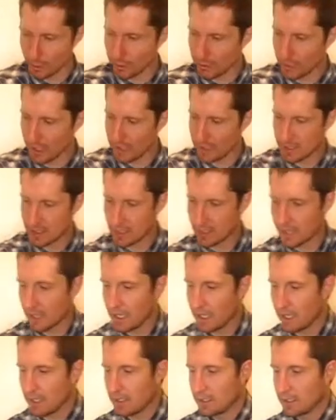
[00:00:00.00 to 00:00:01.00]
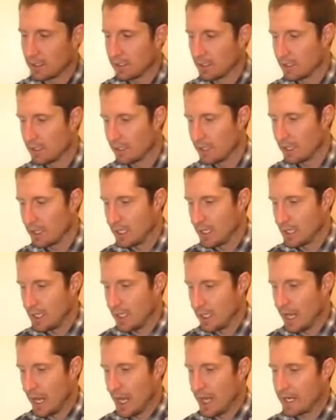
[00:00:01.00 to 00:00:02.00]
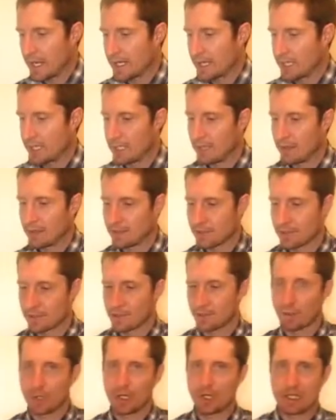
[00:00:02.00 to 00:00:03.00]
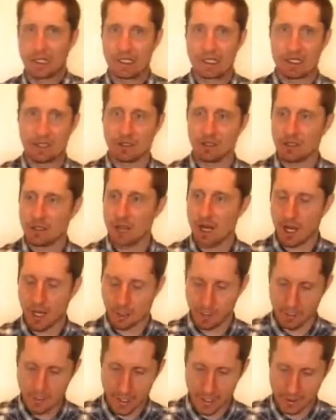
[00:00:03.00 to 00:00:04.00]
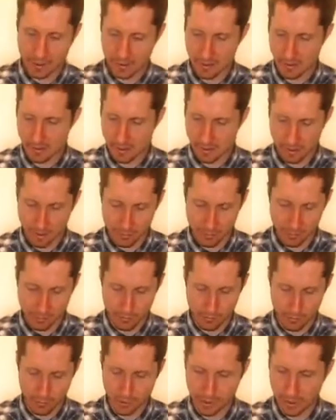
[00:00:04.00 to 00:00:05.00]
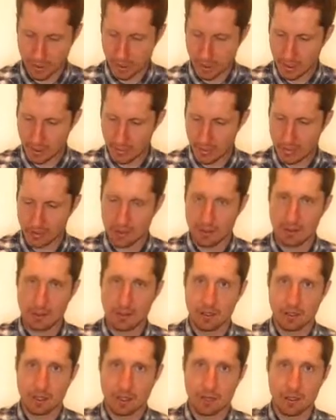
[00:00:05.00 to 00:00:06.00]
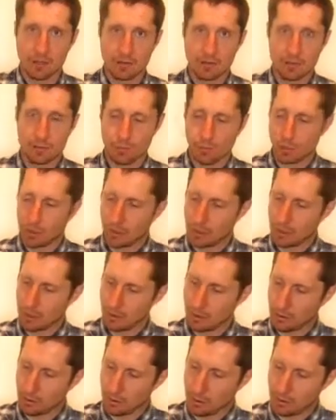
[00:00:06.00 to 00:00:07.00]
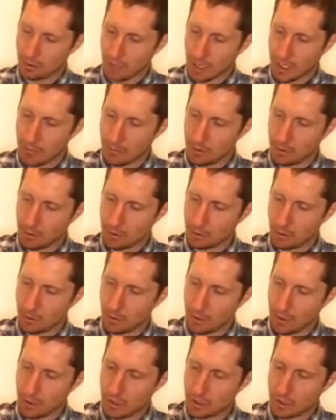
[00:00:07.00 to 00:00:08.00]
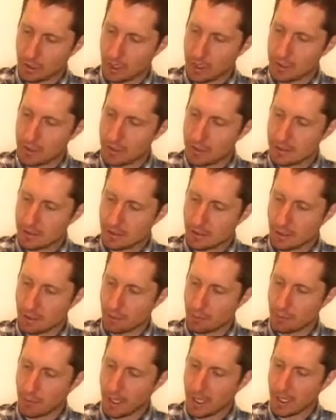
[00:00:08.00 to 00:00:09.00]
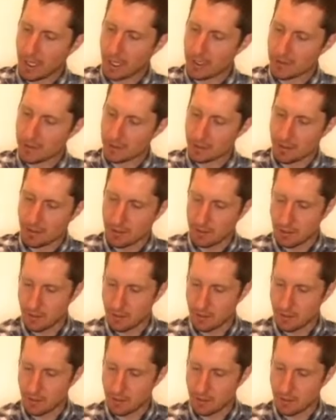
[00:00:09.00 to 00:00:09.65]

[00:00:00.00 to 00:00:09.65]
the rest of the gun. And again, this is where these little cotton patches come in real handy. Just put dab a little oil on the patch,